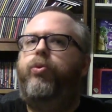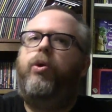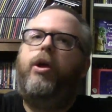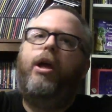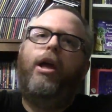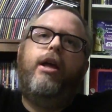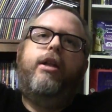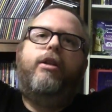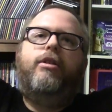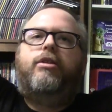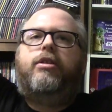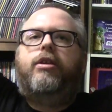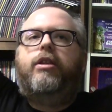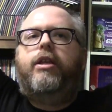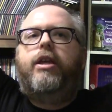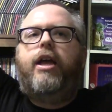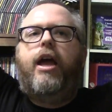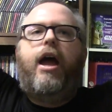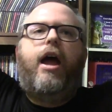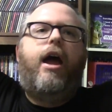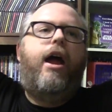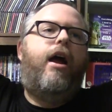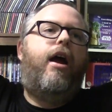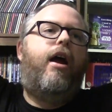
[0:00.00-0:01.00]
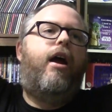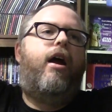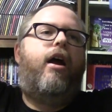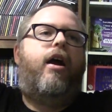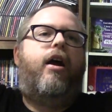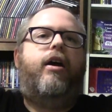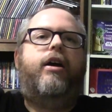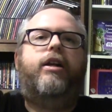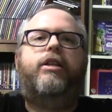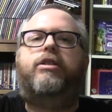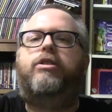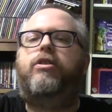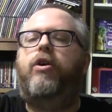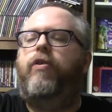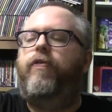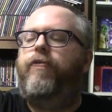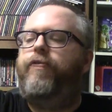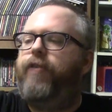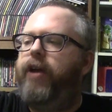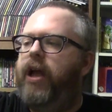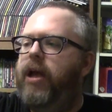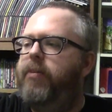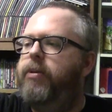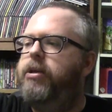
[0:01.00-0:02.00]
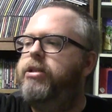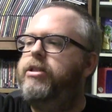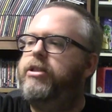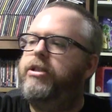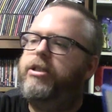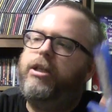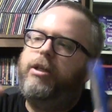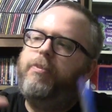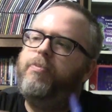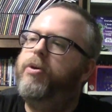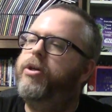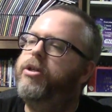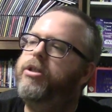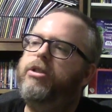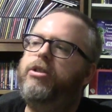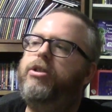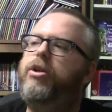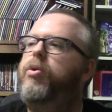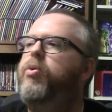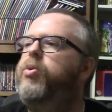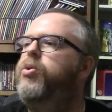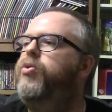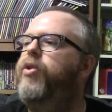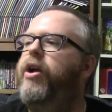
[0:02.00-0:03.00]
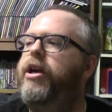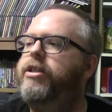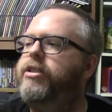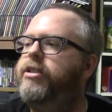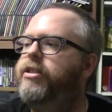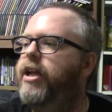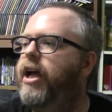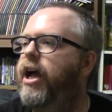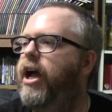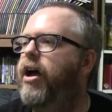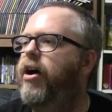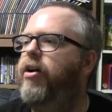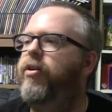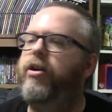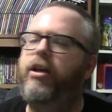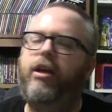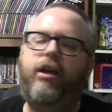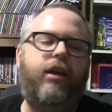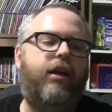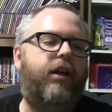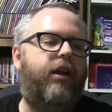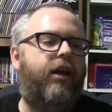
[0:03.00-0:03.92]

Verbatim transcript: into the air, and it's so famous, and she pushes her dress down,